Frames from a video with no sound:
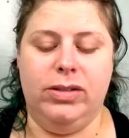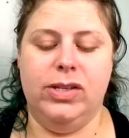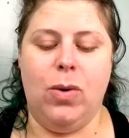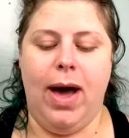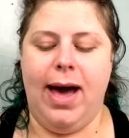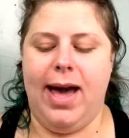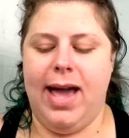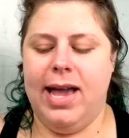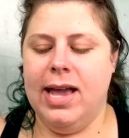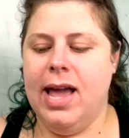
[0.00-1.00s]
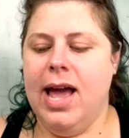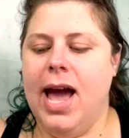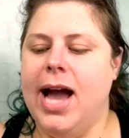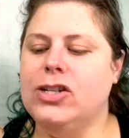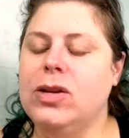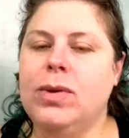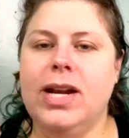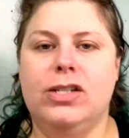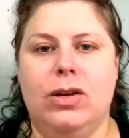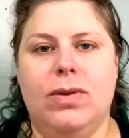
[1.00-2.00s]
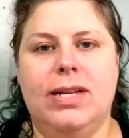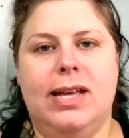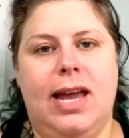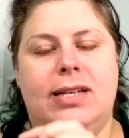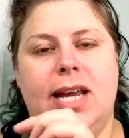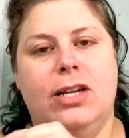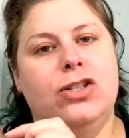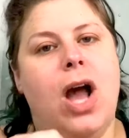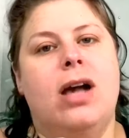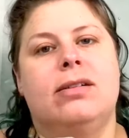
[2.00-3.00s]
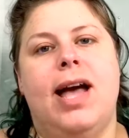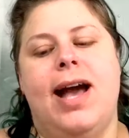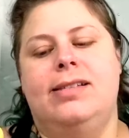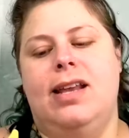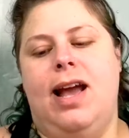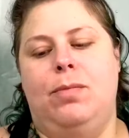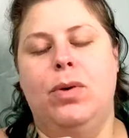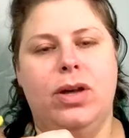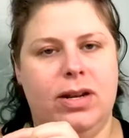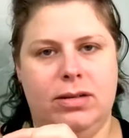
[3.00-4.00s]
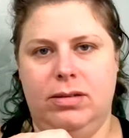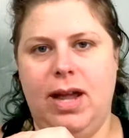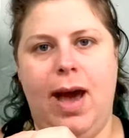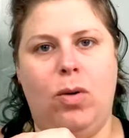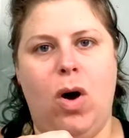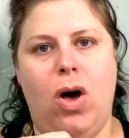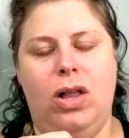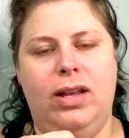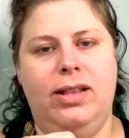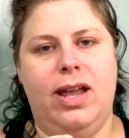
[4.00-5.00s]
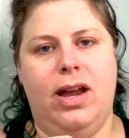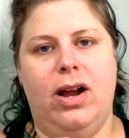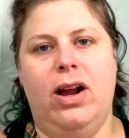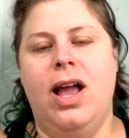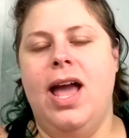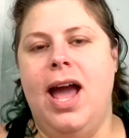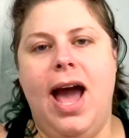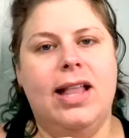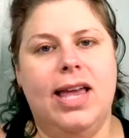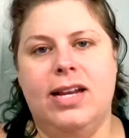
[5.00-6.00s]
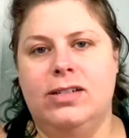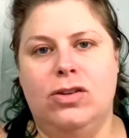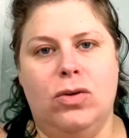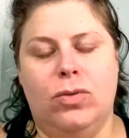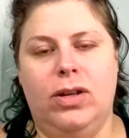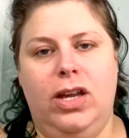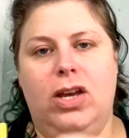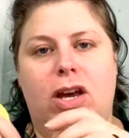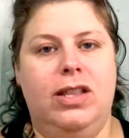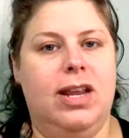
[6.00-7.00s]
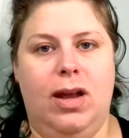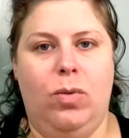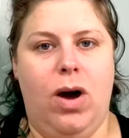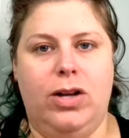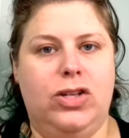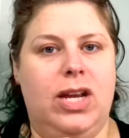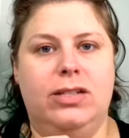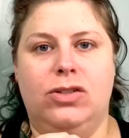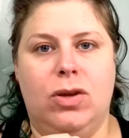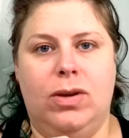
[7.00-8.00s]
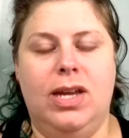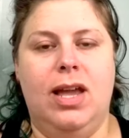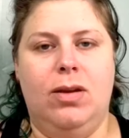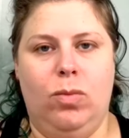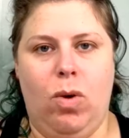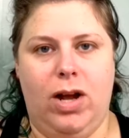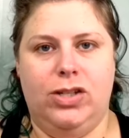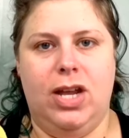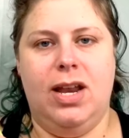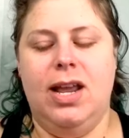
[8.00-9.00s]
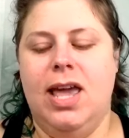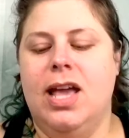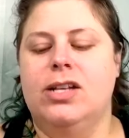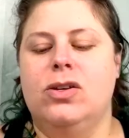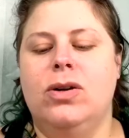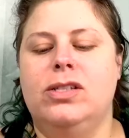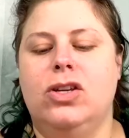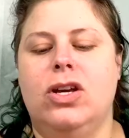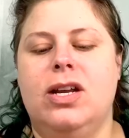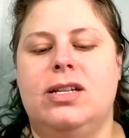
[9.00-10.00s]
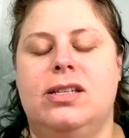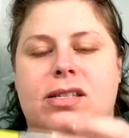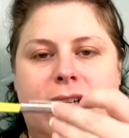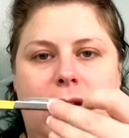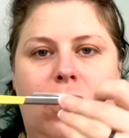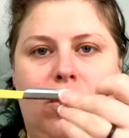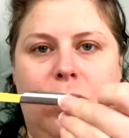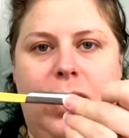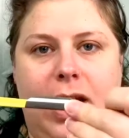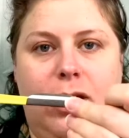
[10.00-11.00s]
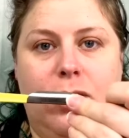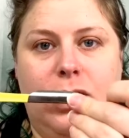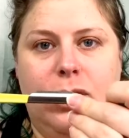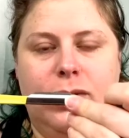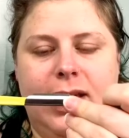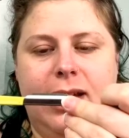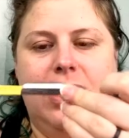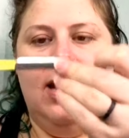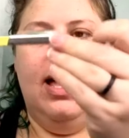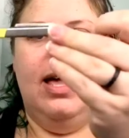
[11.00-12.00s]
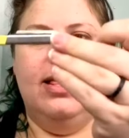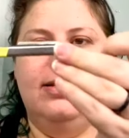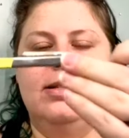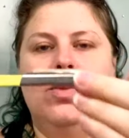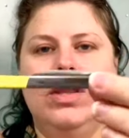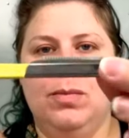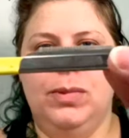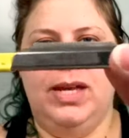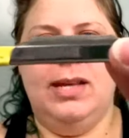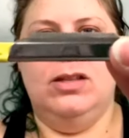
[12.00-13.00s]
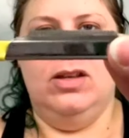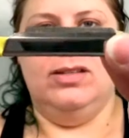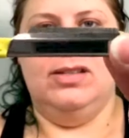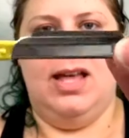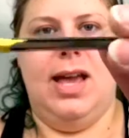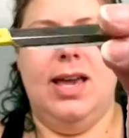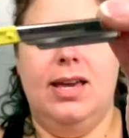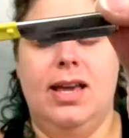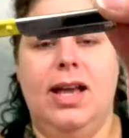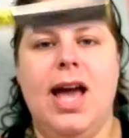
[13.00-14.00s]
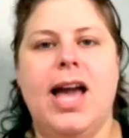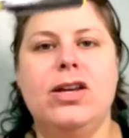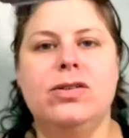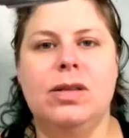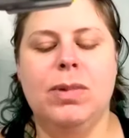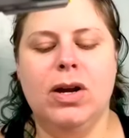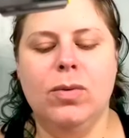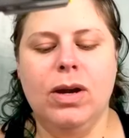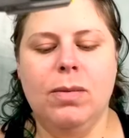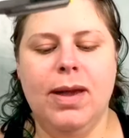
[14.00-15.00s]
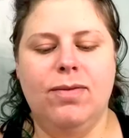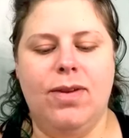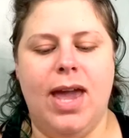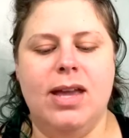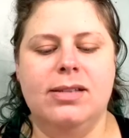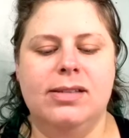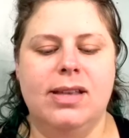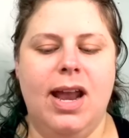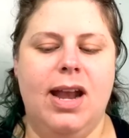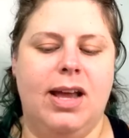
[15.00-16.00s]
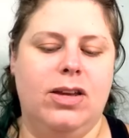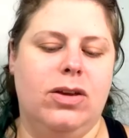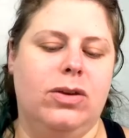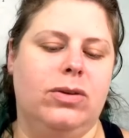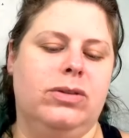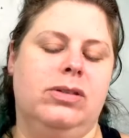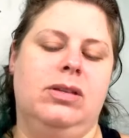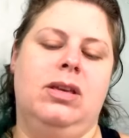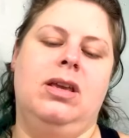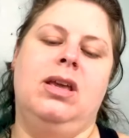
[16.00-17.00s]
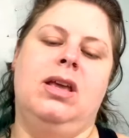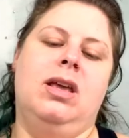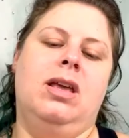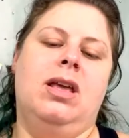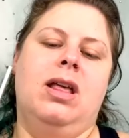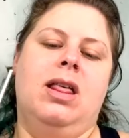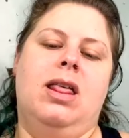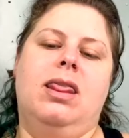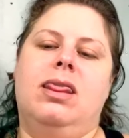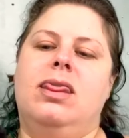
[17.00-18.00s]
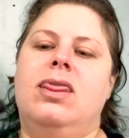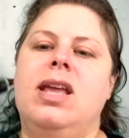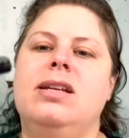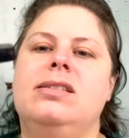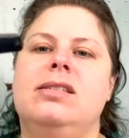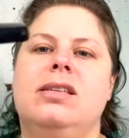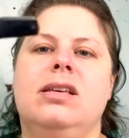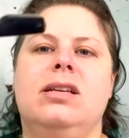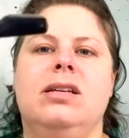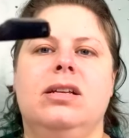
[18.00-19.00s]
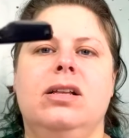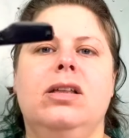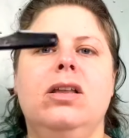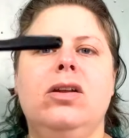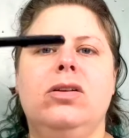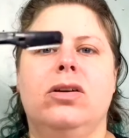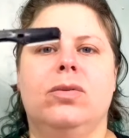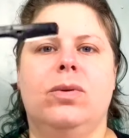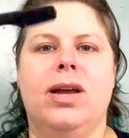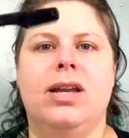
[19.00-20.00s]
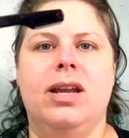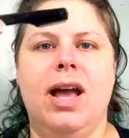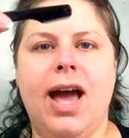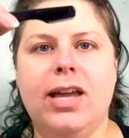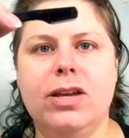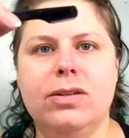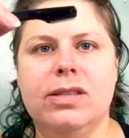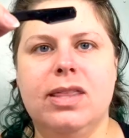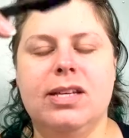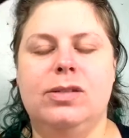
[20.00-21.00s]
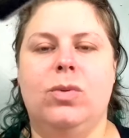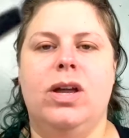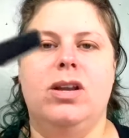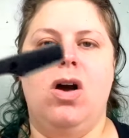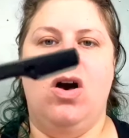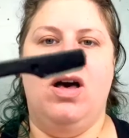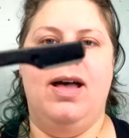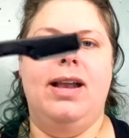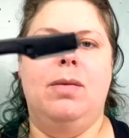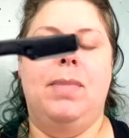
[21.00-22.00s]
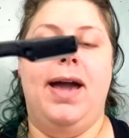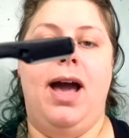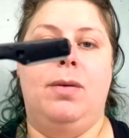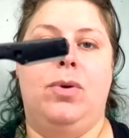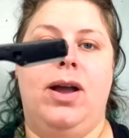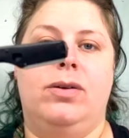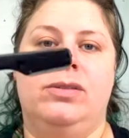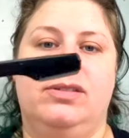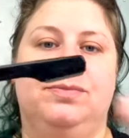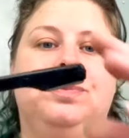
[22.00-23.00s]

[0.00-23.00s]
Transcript: So what I do is I take a shot glass and I put alcohol in there. I let it soak really good. Then I wash it, soak it again, and wash it. So it's good and sterile when I go to use it. And this is what the blade looks like. I use the bigger one on my face, and I use this littler one. I use this one on my eyebrows.